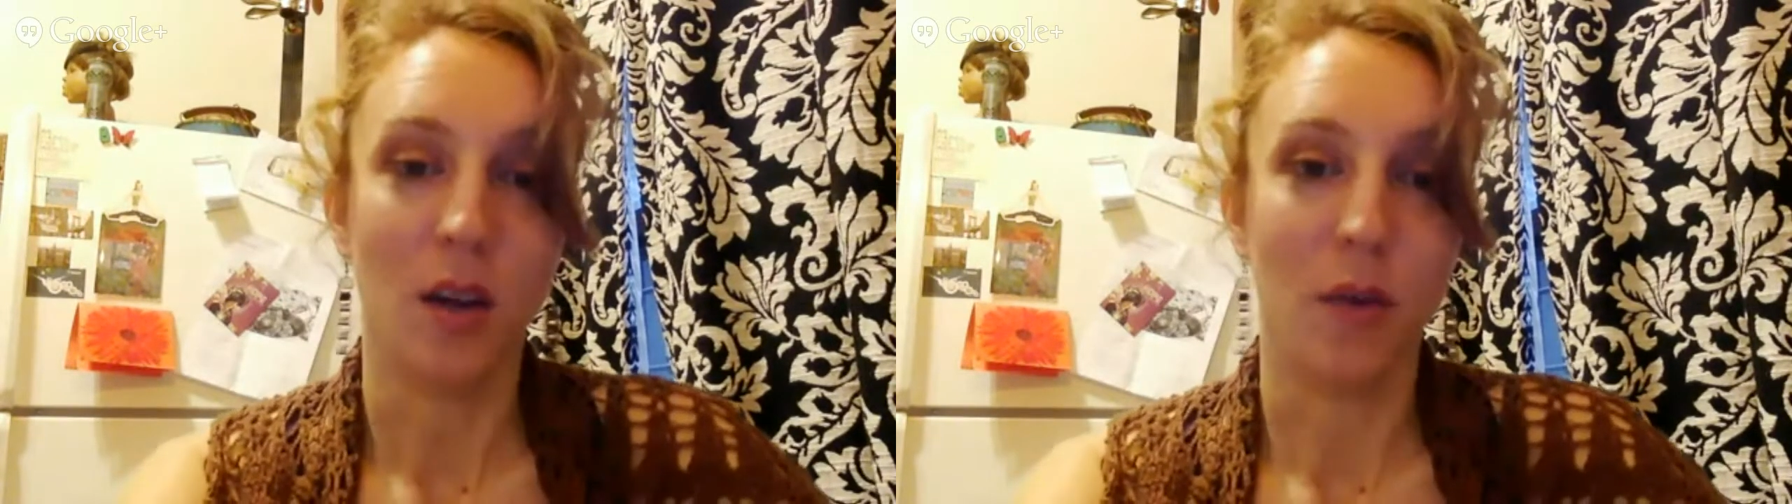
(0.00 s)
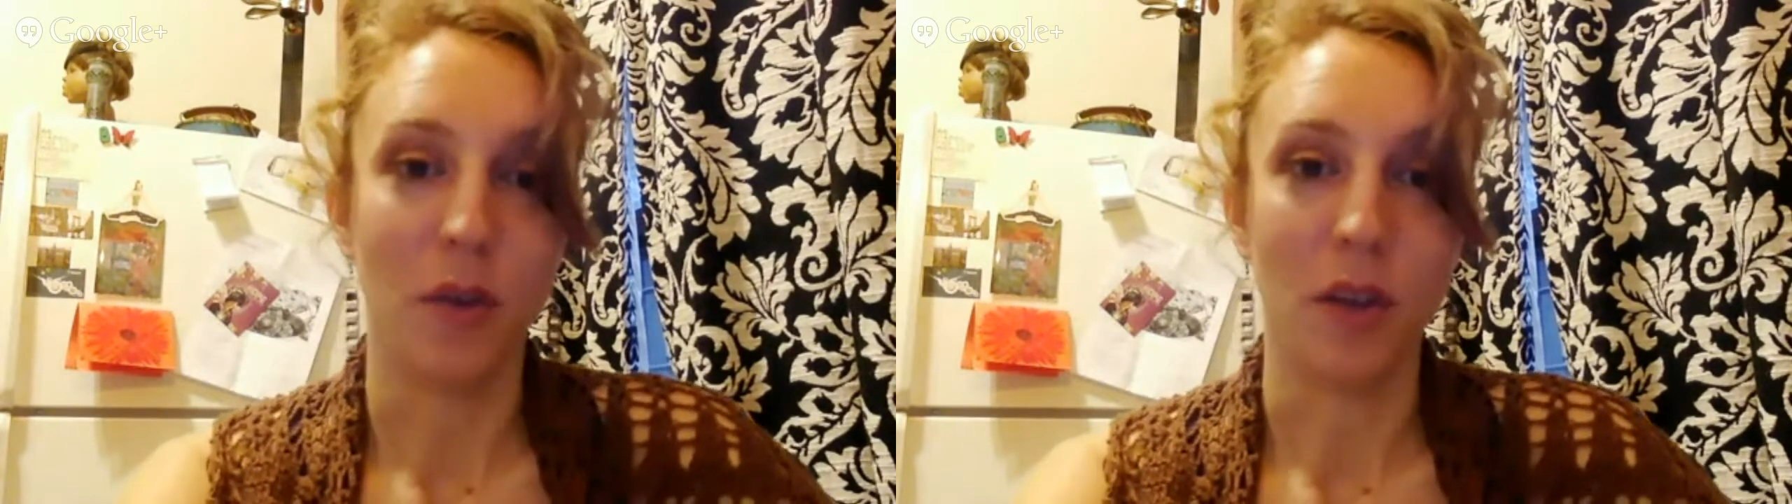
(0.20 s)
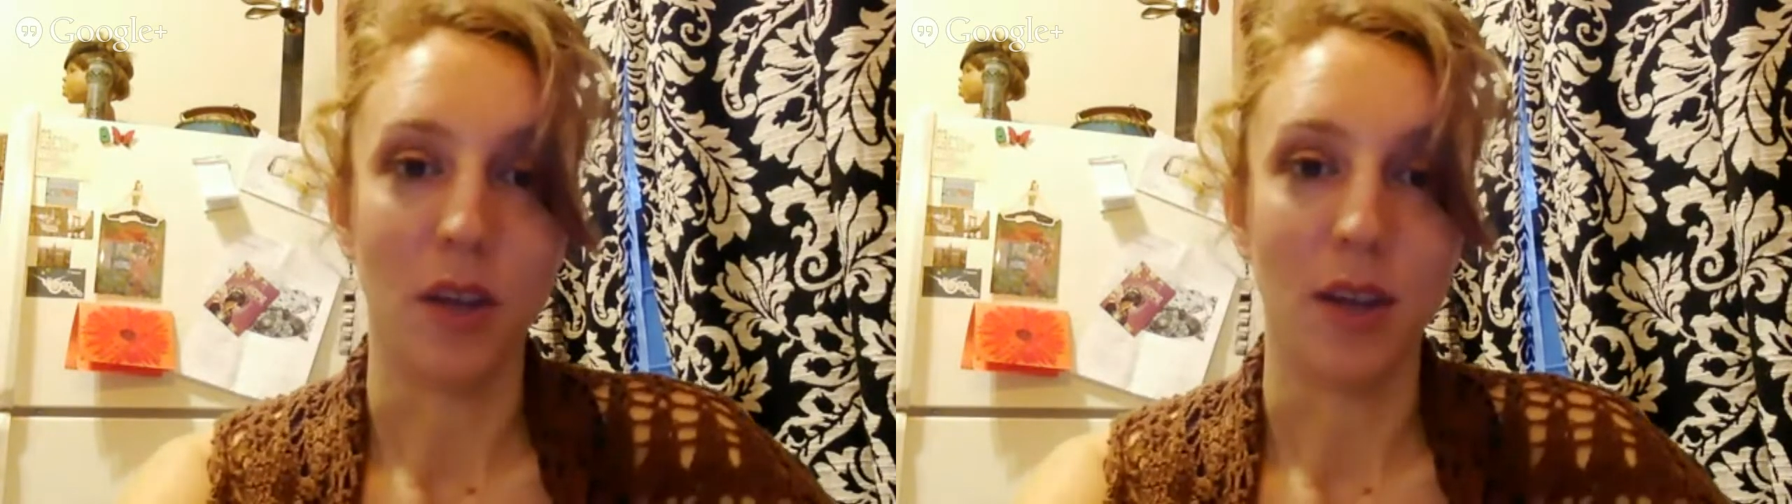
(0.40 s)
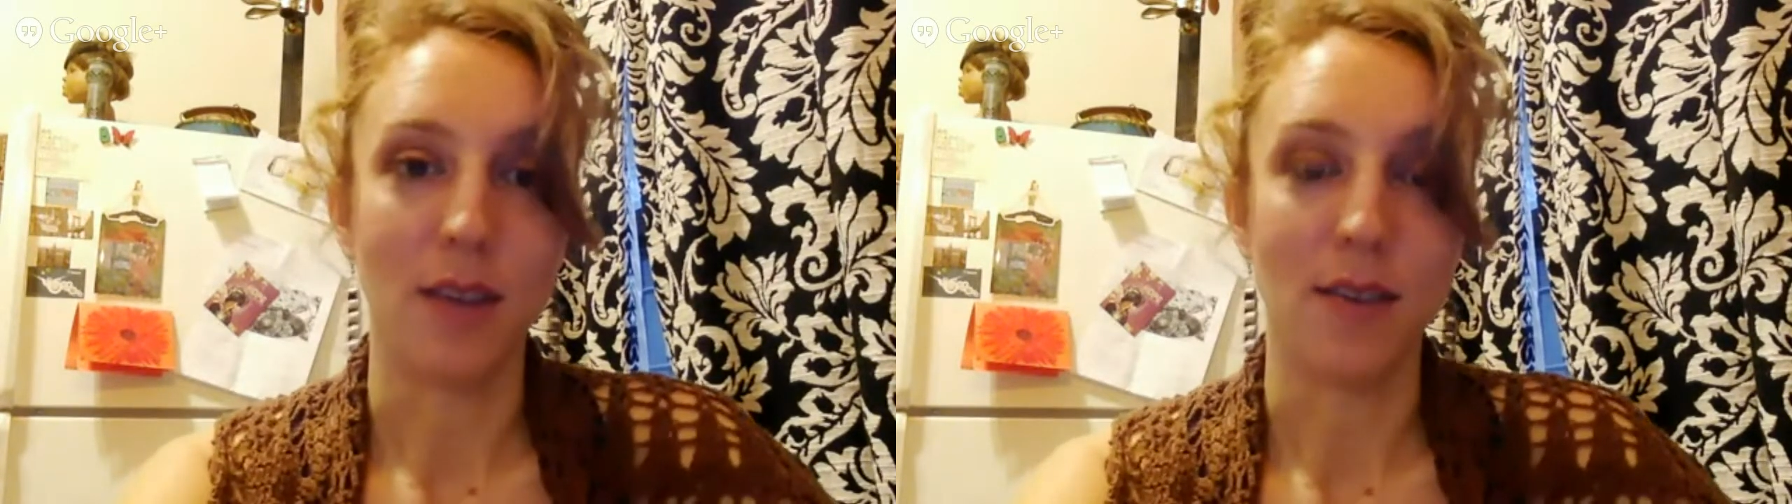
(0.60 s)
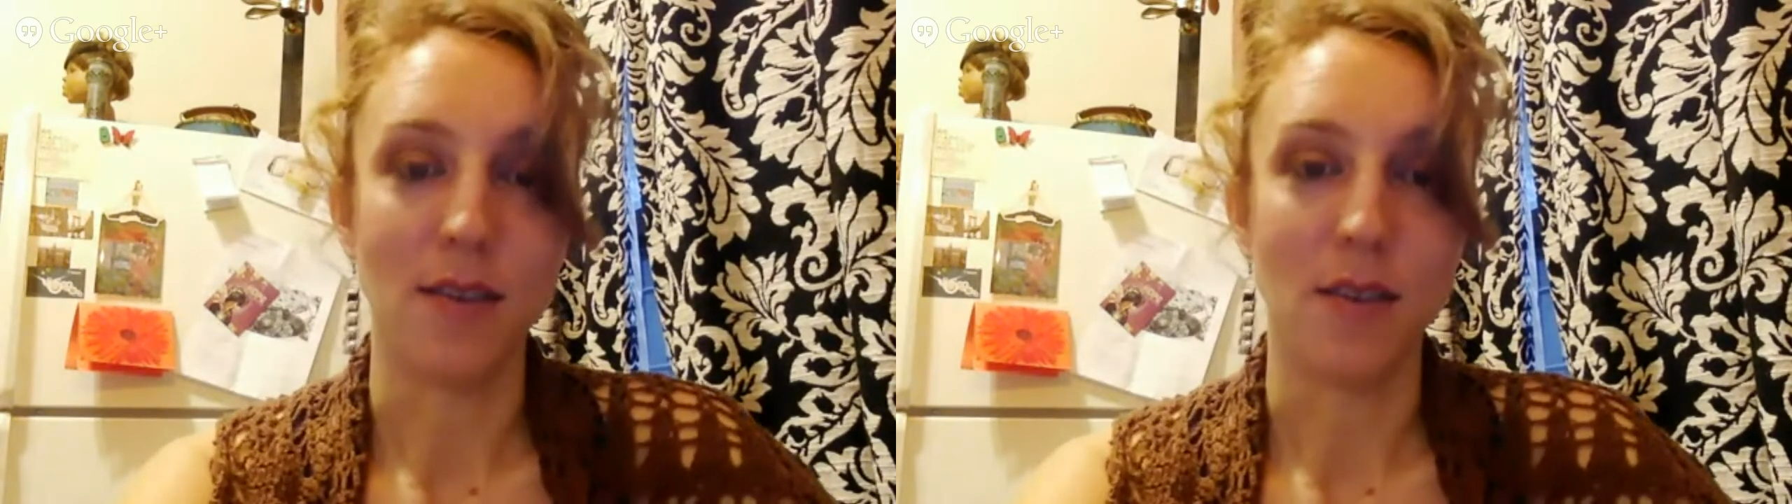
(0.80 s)
feel like
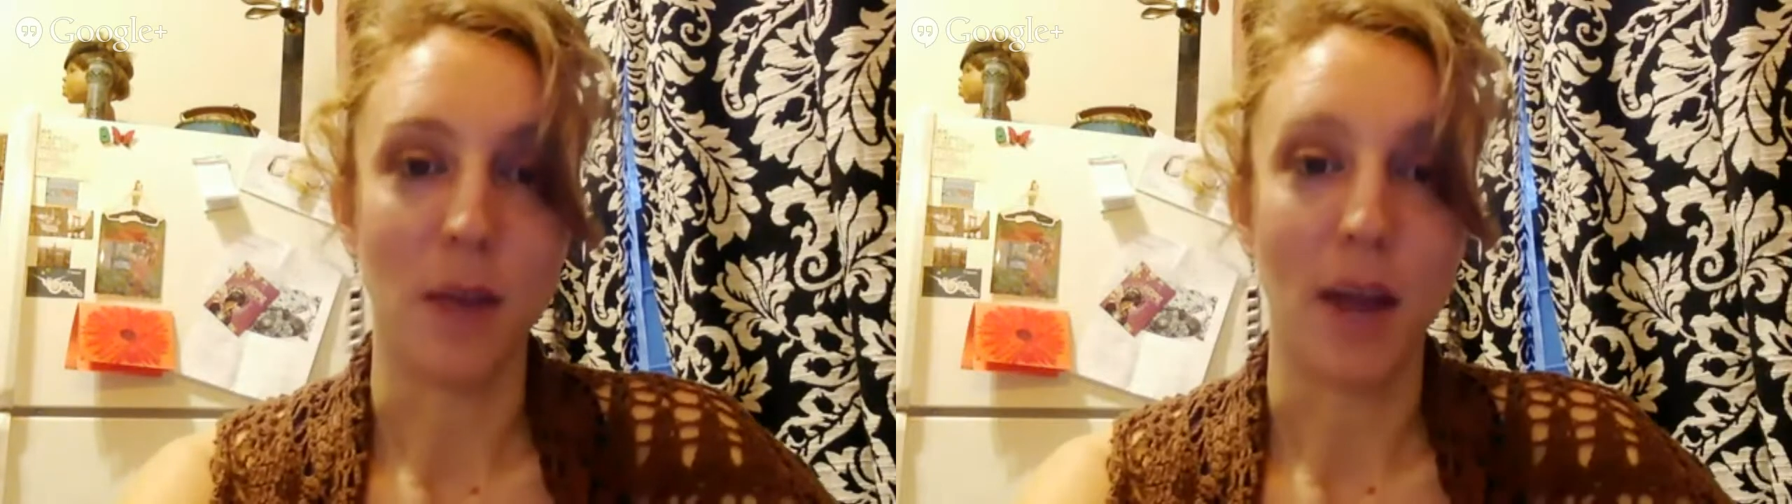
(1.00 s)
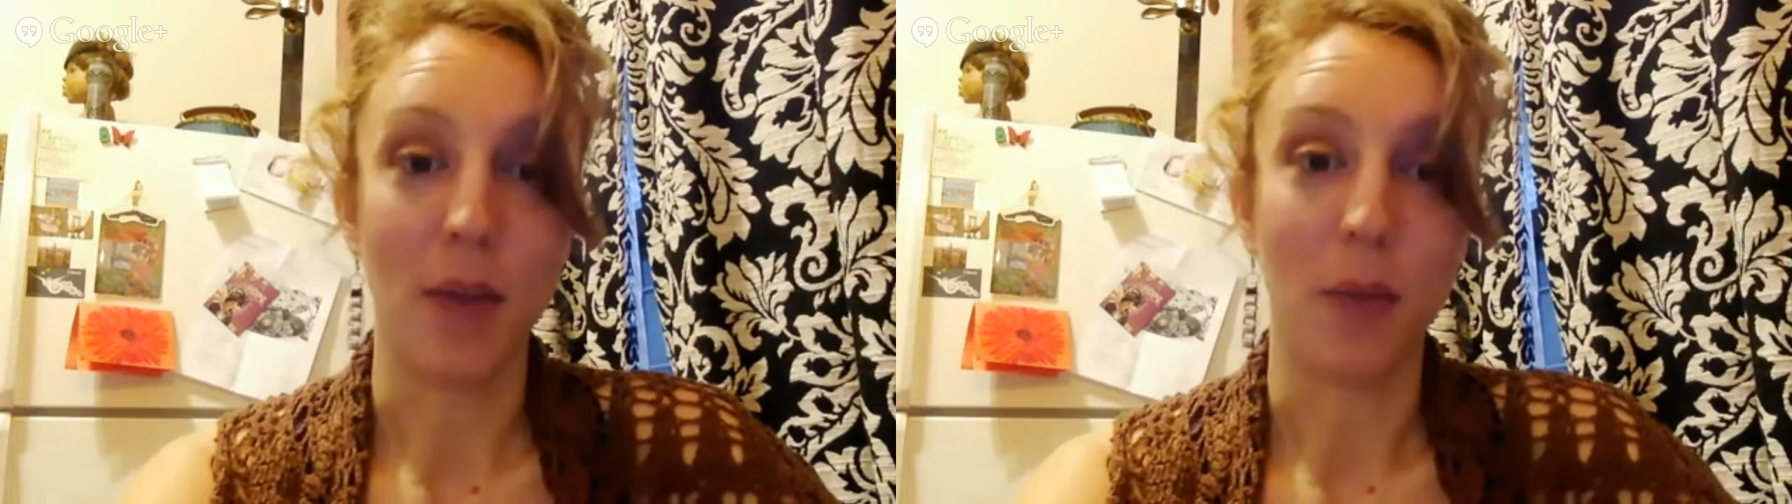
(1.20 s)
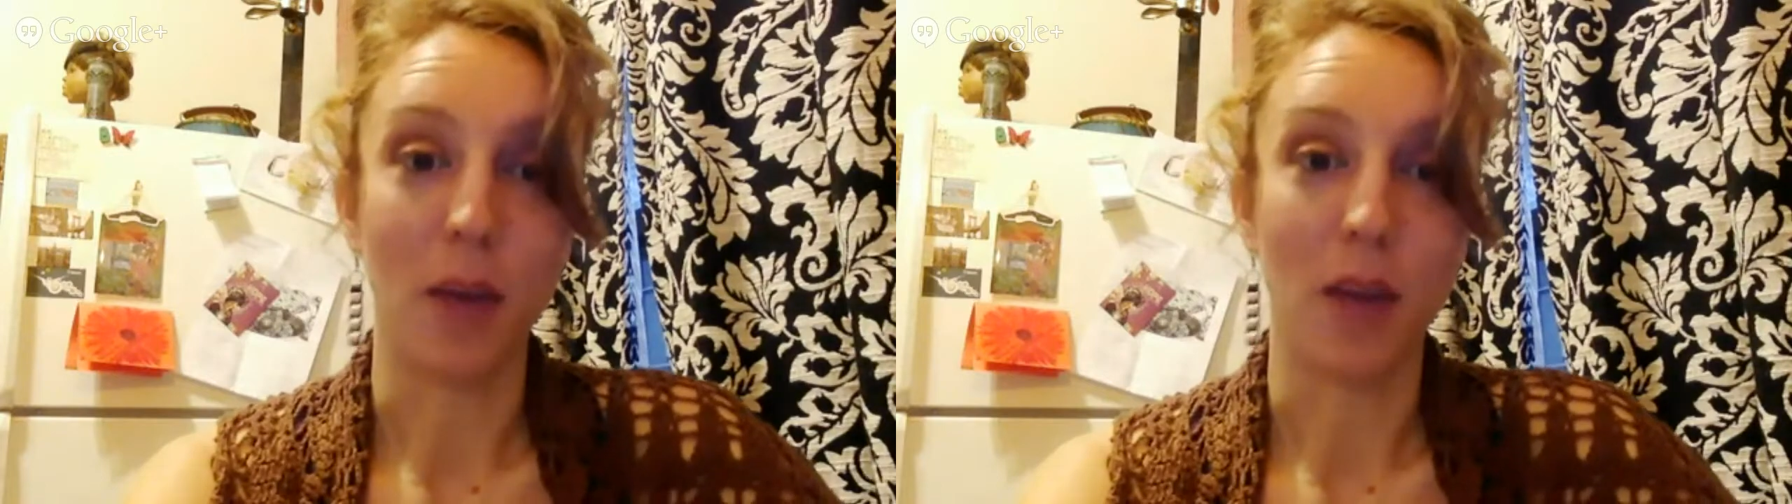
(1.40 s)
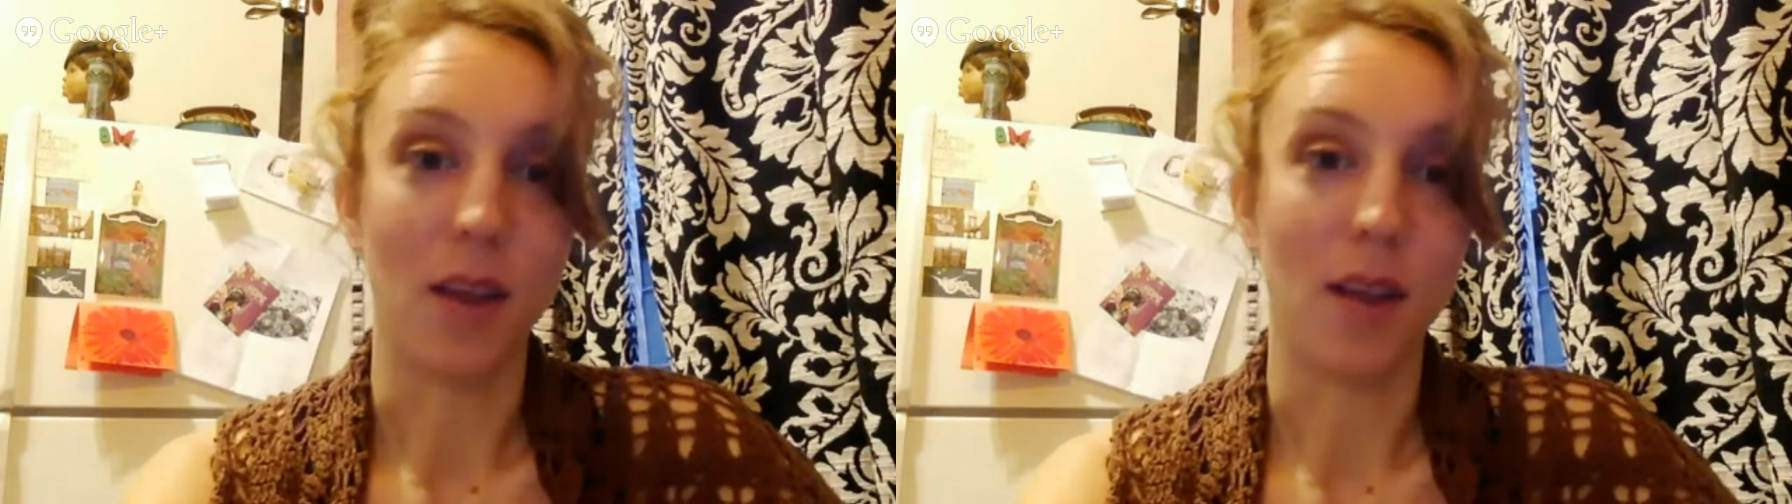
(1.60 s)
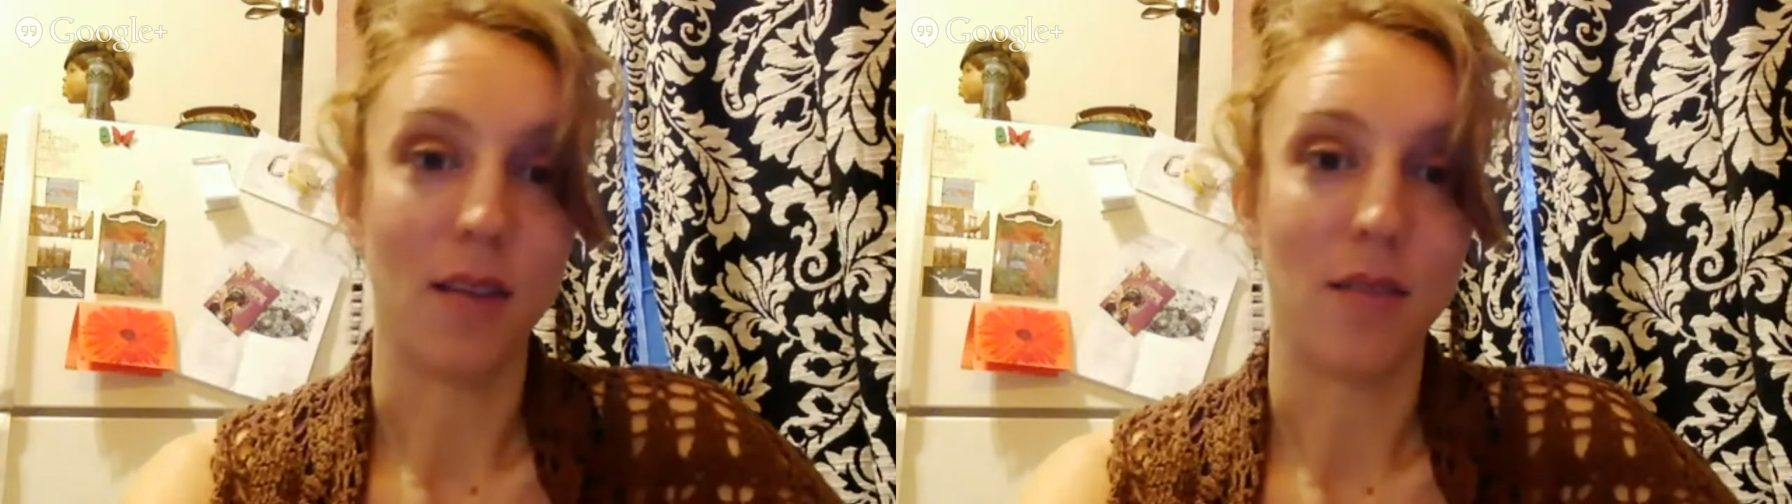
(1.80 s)
this is the pathway that